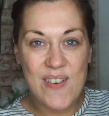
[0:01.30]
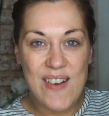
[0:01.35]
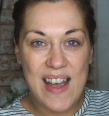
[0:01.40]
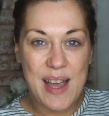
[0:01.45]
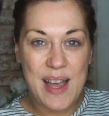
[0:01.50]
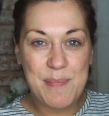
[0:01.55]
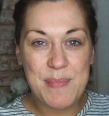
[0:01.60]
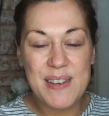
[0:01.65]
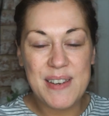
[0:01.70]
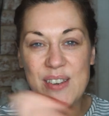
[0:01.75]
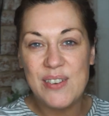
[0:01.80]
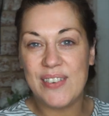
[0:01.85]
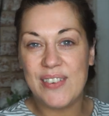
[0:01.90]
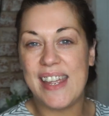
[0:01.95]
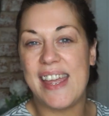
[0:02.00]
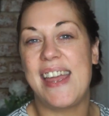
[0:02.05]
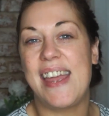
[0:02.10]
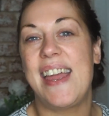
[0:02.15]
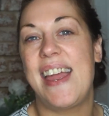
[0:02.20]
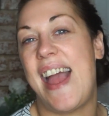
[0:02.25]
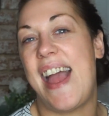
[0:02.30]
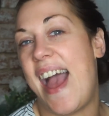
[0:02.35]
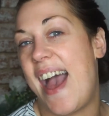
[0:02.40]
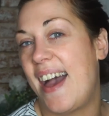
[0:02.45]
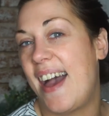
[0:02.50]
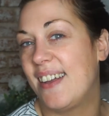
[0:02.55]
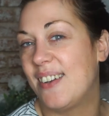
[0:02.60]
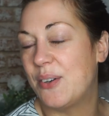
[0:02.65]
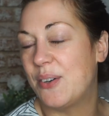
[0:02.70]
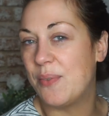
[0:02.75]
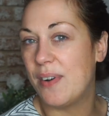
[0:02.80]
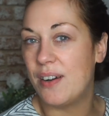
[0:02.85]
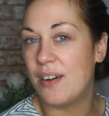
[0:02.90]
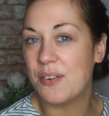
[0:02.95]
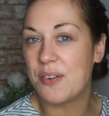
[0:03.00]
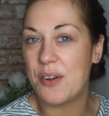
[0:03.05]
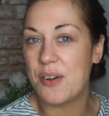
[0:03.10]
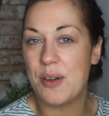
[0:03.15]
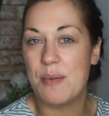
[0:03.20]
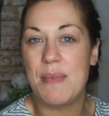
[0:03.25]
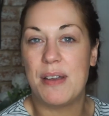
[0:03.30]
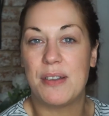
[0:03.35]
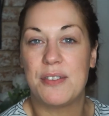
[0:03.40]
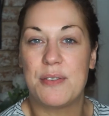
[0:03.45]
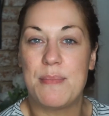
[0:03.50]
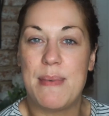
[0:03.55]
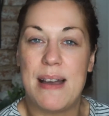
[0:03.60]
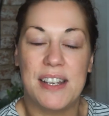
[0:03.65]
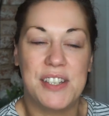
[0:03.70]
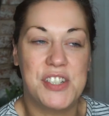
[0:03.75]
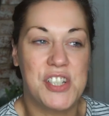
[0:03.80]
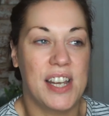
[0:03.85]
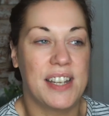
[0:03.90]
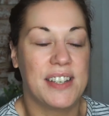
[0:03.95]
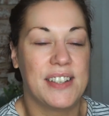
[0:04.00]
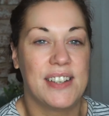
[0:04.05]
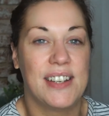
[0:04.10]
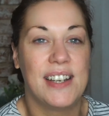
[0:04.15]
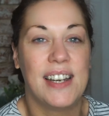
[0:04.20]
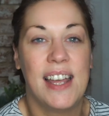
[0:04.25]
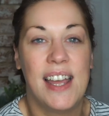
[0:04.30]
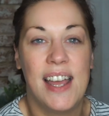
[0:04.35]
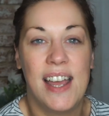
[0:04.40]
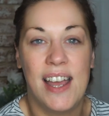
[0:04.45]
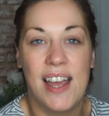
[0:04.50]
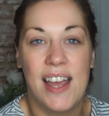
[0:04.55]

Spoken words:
Happy New Year and welcome to my channel.